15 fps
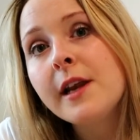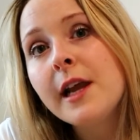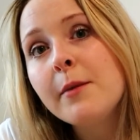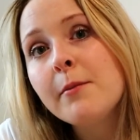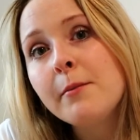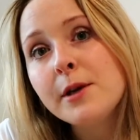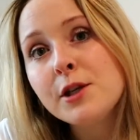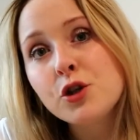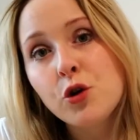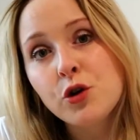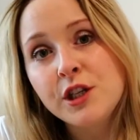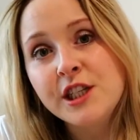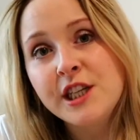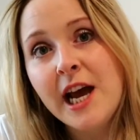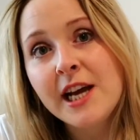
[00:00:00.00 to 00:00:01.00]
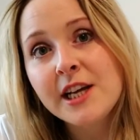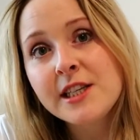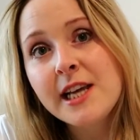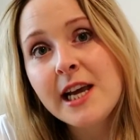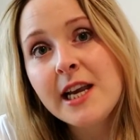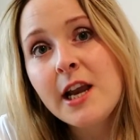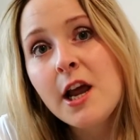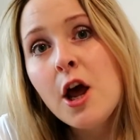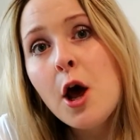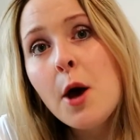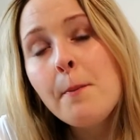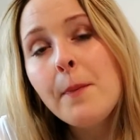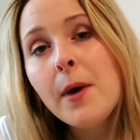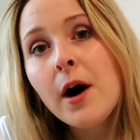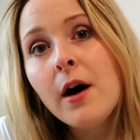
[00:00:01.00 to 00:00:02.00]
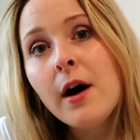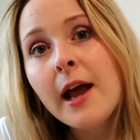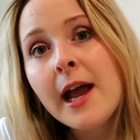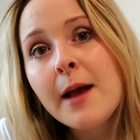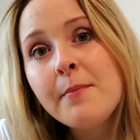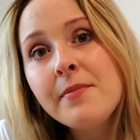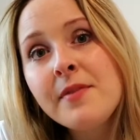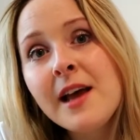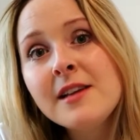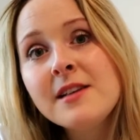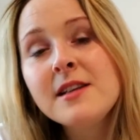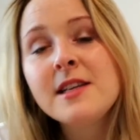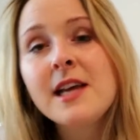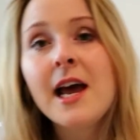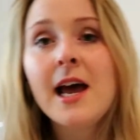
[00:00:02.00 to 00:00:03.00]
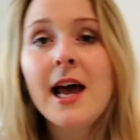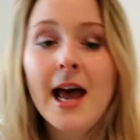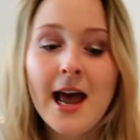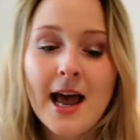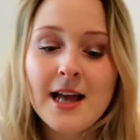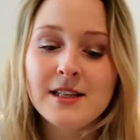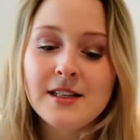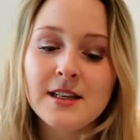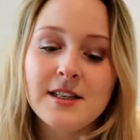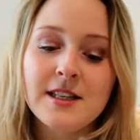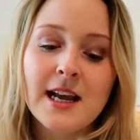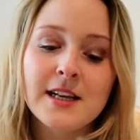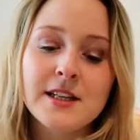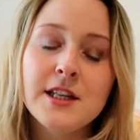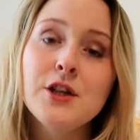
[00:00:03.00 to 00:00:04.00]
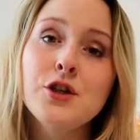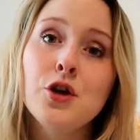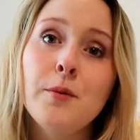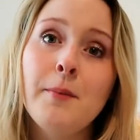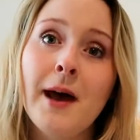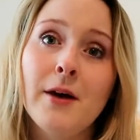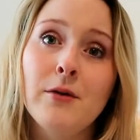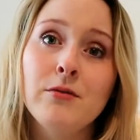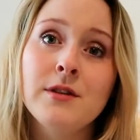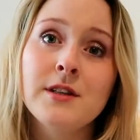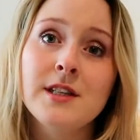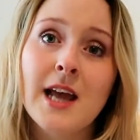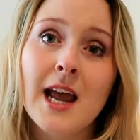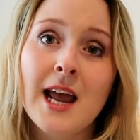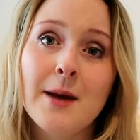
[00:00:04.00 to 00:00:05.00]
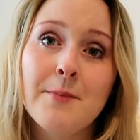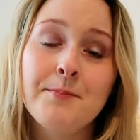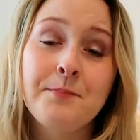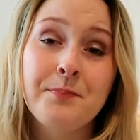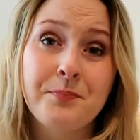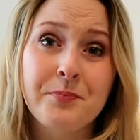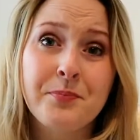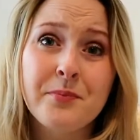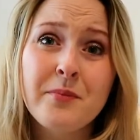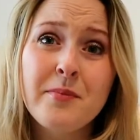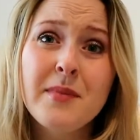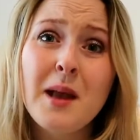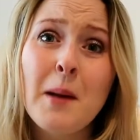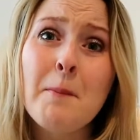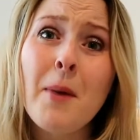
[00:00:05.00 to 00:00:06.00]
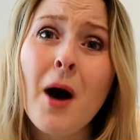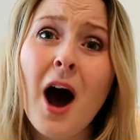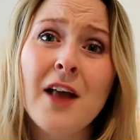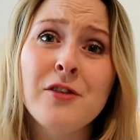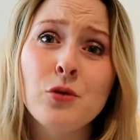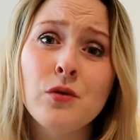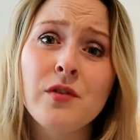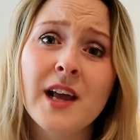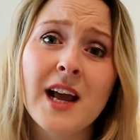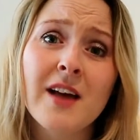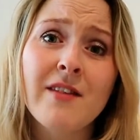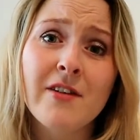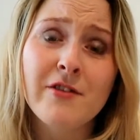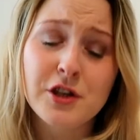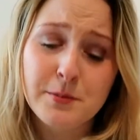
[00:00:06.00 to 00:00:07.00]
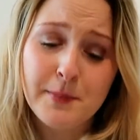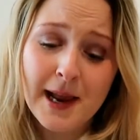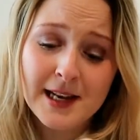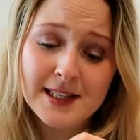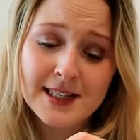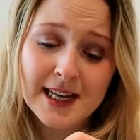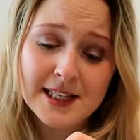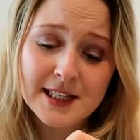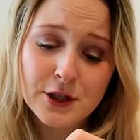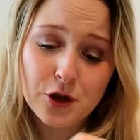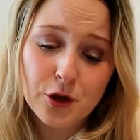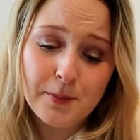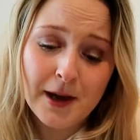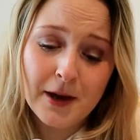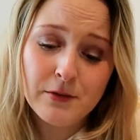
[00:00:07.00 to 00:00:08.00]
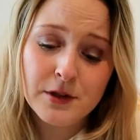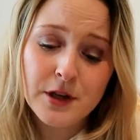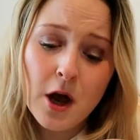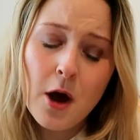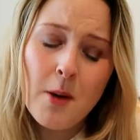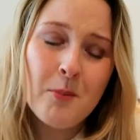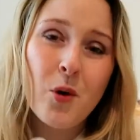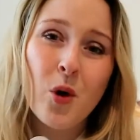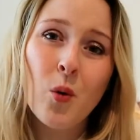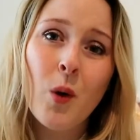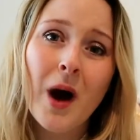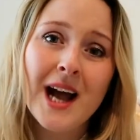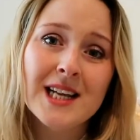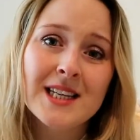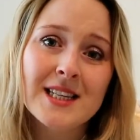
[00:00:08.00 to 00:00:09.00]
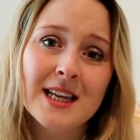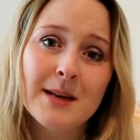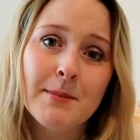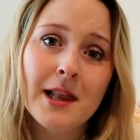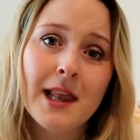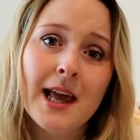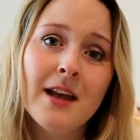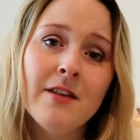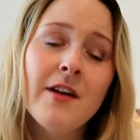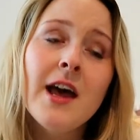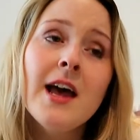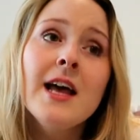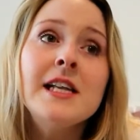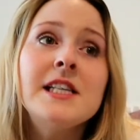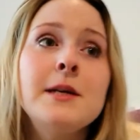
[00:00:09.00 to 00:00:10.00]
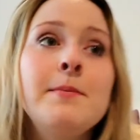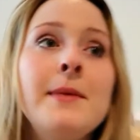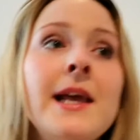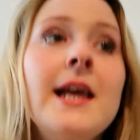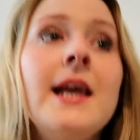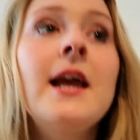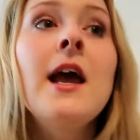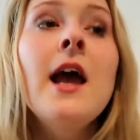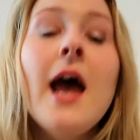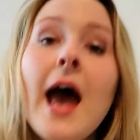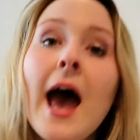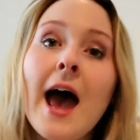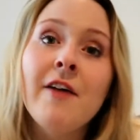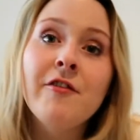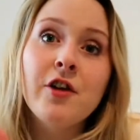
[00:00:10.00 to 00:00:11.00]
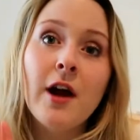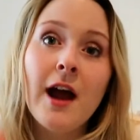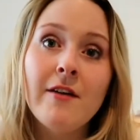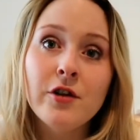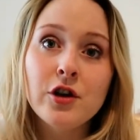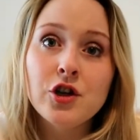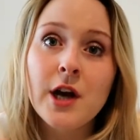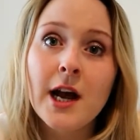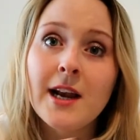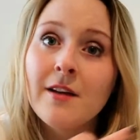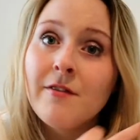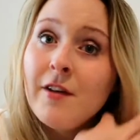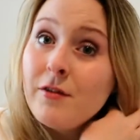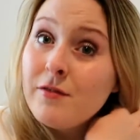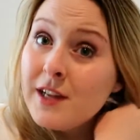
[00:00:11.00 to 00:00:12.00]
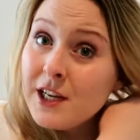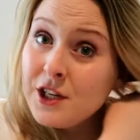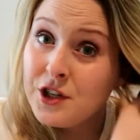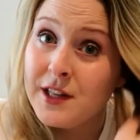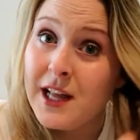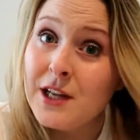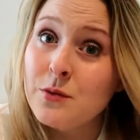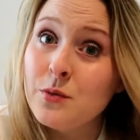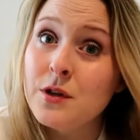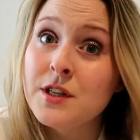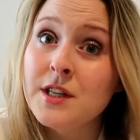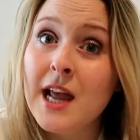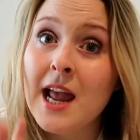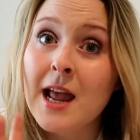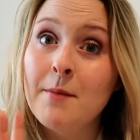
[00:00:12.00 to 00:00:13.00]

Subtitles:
the name in my Scottish accent, but this is it. It is £62, but I don't think I've ever spent £62 more wisely in my life. To me, if you're ever trying a foundation, this was